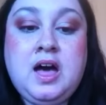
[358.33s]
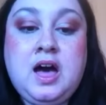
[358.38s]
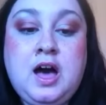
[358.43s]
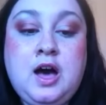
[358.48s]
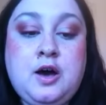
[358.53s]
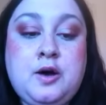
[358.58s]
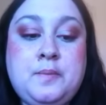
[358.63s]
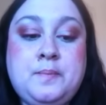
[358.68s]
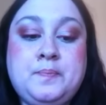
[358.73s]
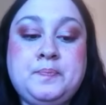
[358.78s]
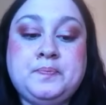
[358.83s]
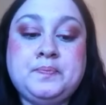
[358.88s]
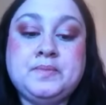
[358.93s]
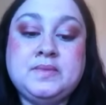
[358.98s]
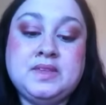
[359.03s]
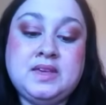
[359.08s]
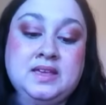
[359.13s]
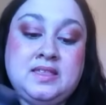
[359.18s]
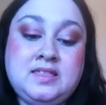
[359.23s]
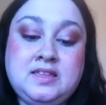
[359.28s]
And
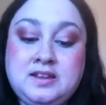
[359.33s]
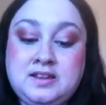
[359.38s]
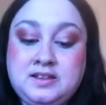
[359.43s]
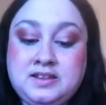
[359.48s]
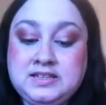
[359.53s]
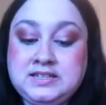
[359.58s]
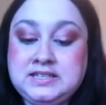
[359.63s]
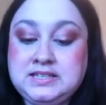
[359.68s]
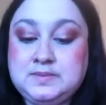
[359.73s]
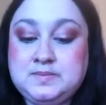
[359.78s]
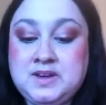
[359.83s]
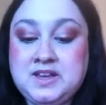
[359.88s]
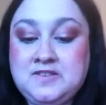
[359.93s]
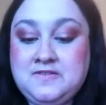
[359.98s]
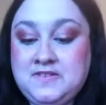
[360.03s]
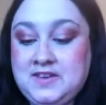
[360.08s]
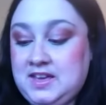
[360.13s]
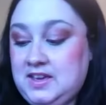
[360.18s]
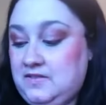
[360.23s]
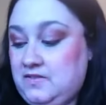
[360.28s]
then this is my
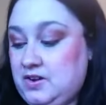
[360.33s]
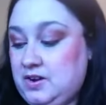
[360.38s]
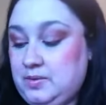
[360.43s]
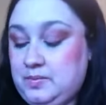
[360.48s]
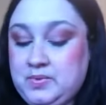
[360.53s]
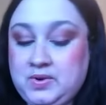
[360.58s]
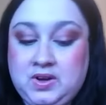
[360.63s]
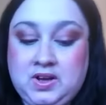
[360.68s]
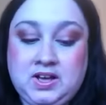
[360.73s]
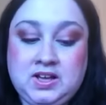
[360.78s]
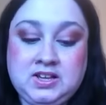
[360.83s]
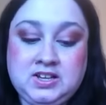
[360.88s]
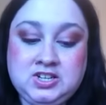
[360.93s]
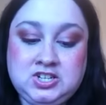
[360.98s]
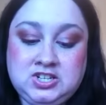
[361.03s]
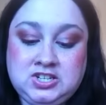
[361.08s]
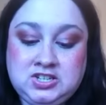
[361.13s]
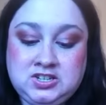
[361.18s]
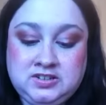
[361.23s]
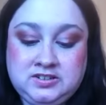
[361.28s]
favorite
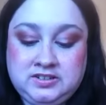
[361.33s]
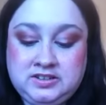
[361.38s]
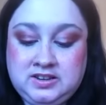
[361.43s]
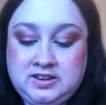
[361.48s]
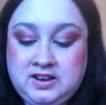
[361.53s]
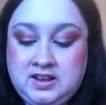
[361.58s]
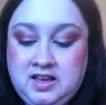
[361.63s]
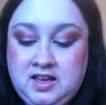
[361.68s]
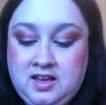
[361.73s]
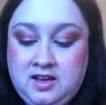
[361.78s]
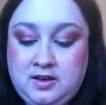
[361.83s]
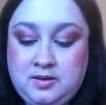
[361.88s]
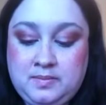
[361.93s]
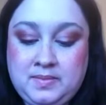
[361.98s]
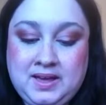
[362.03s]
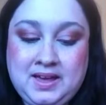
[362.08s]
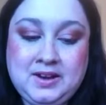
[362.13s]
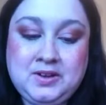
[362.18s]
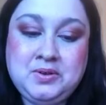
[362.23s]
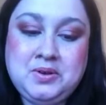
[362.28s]
brush.
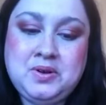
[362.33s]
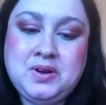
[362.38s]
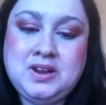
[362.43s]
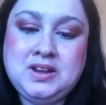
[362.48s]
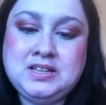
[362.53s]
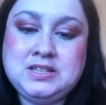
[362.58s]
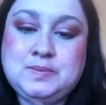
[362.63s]
I don't know how to